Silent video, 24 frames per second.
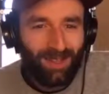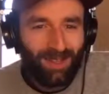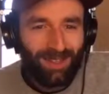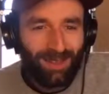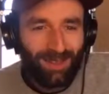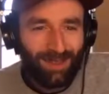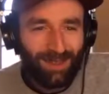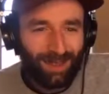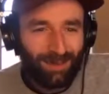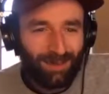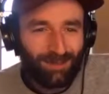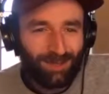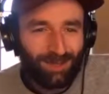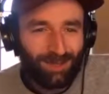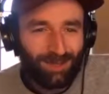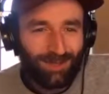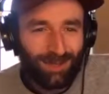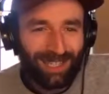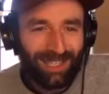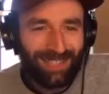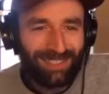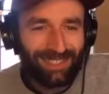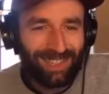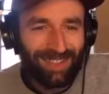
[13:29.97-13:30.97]
The thing I'm trying to
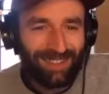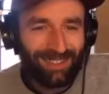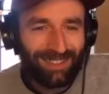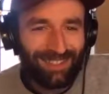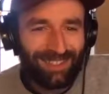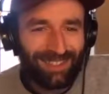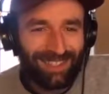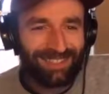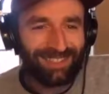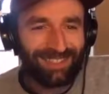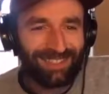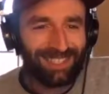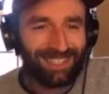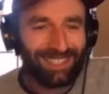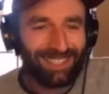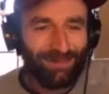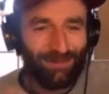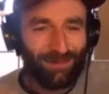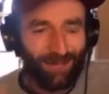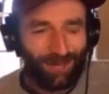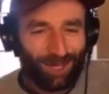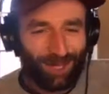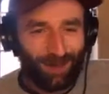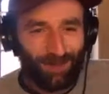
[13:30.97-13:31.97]
reconcile is that it
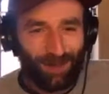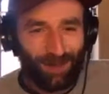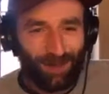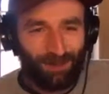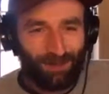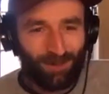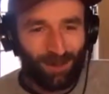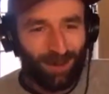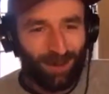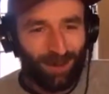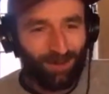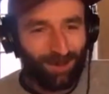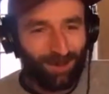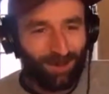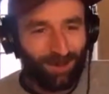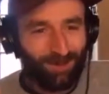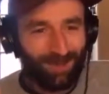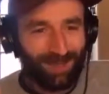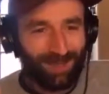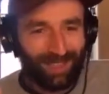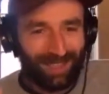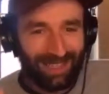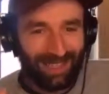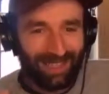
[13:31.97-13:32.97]
doesn't feel like a big
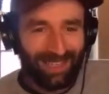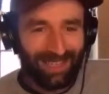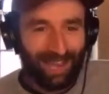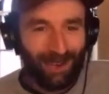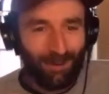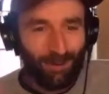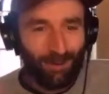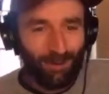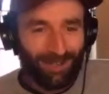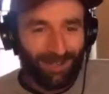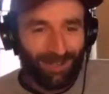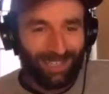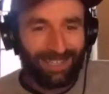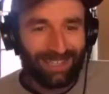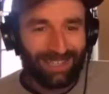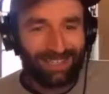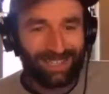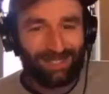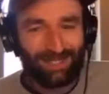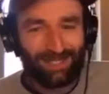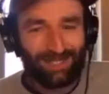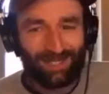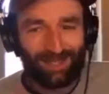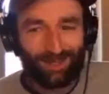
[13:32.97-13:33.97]
problem in our
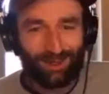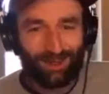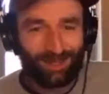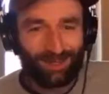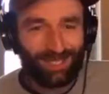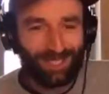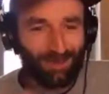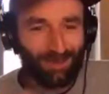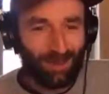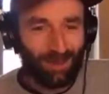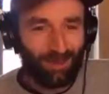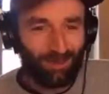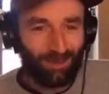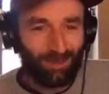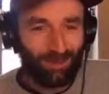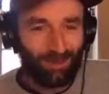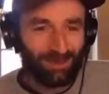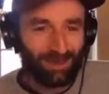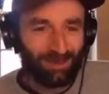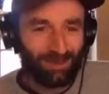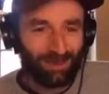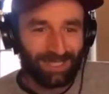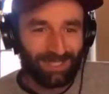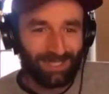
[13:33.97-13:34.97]
organization or to the people that
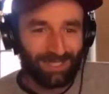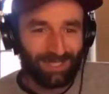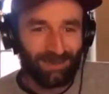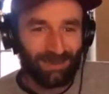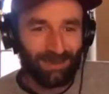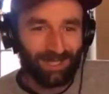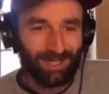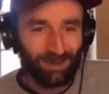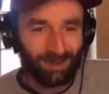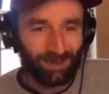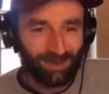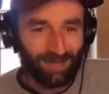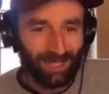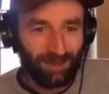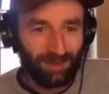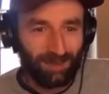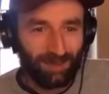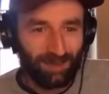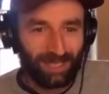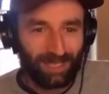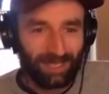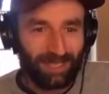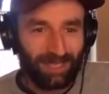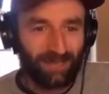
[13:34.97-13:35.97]
I speak to that use
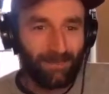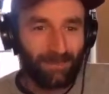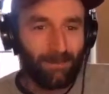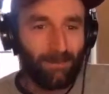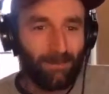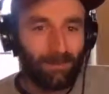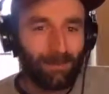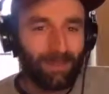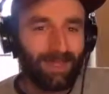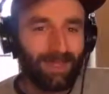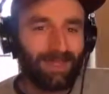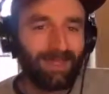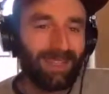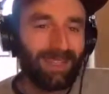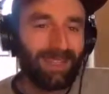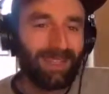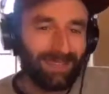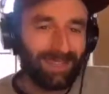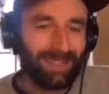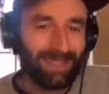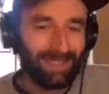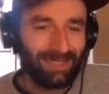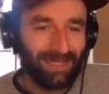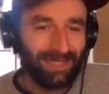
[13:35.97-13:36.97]
DBT. Not
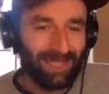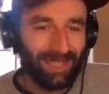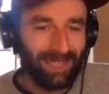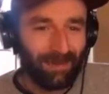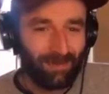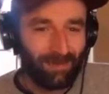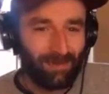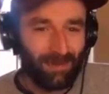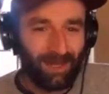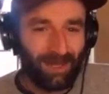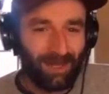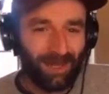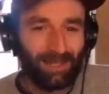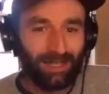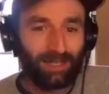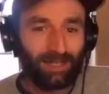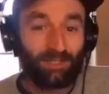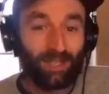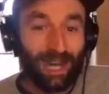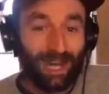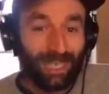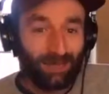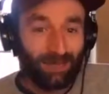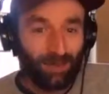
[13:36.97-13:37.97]
that it's not an
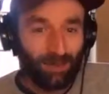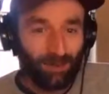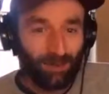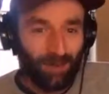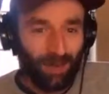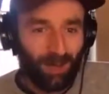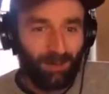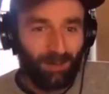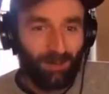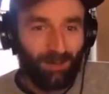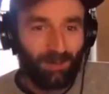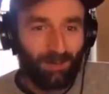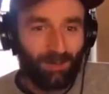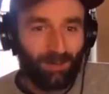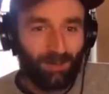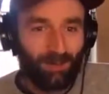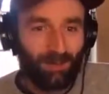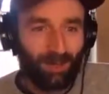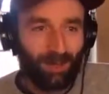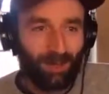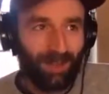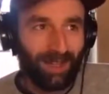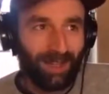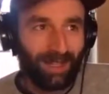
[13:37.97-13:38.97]
intractable problem,
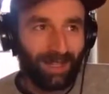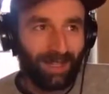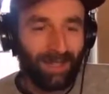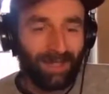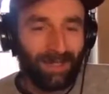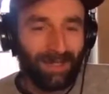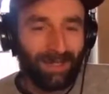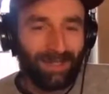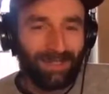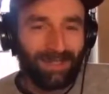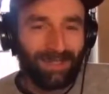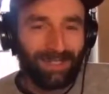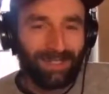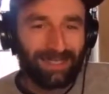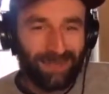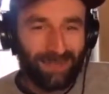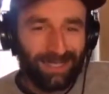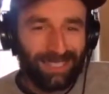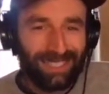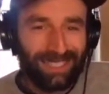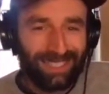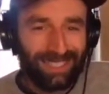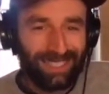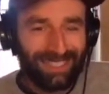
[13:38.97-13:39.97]
but like
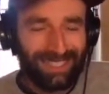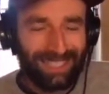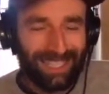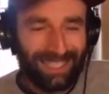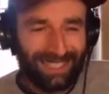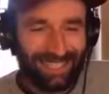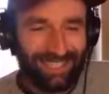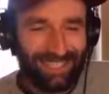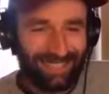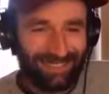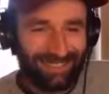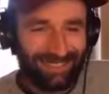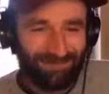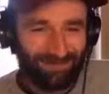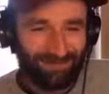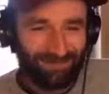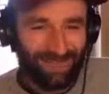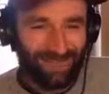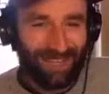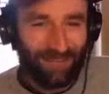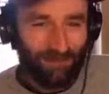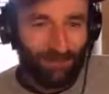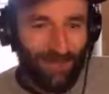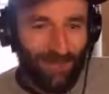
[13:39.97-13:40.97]
DBT is intended to,
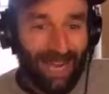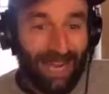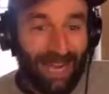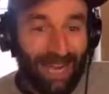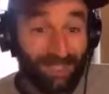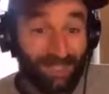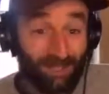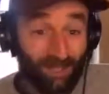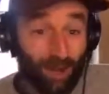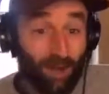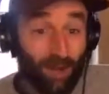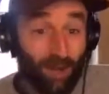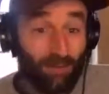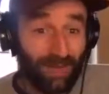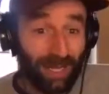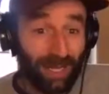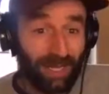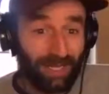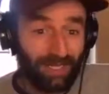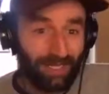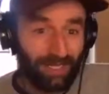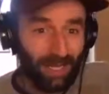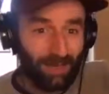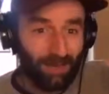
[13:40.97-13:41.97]
in fact, solve
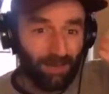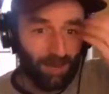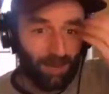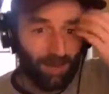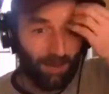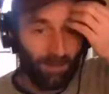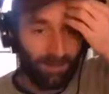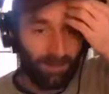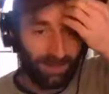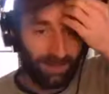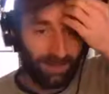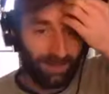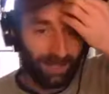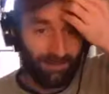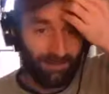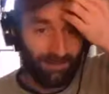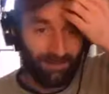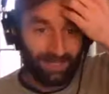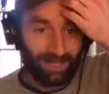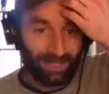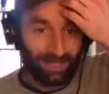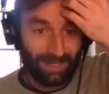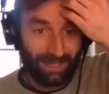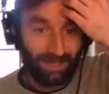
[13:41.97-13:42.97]
that exact problem. It kind of
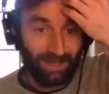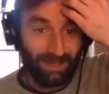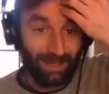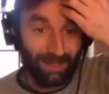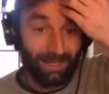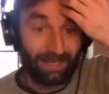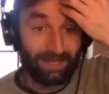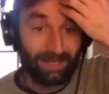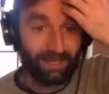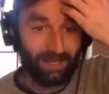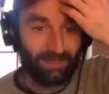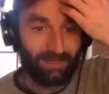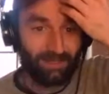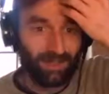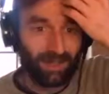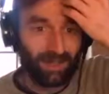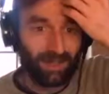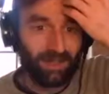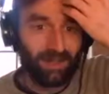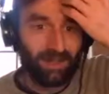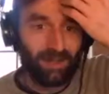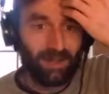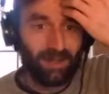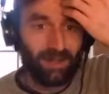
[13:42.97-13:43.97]
is like the thesis,
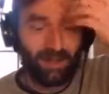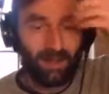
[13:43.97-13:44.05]
right?